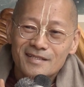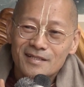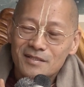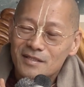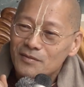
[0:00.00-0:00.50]

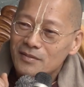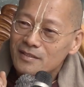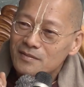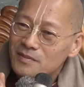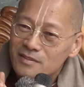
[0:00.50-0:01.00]
He
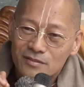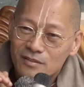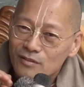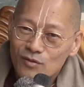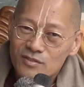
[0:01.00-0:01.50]
wanted to be
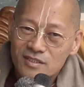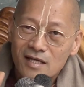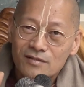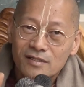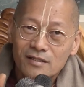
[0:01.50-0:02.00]
sure, no
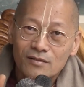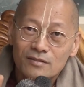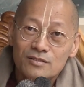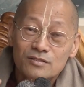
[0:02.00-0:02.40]
sound at all.